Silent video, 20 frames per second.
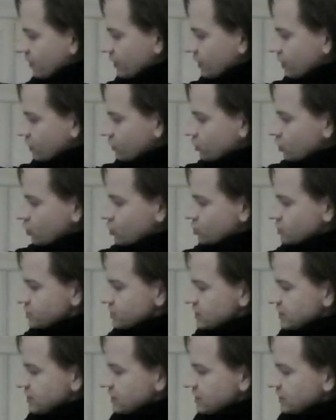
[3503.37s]
It goes
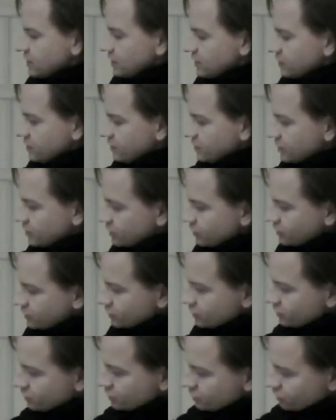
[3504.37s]
in
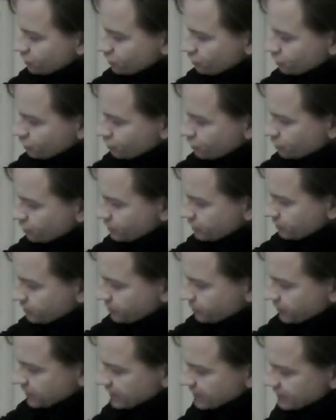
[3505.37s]
to the
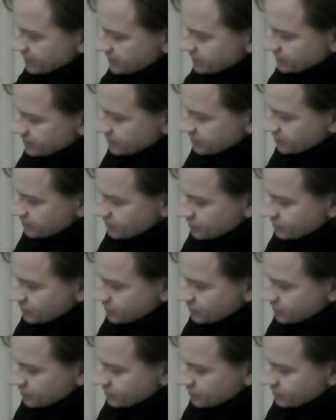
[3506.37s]
waist,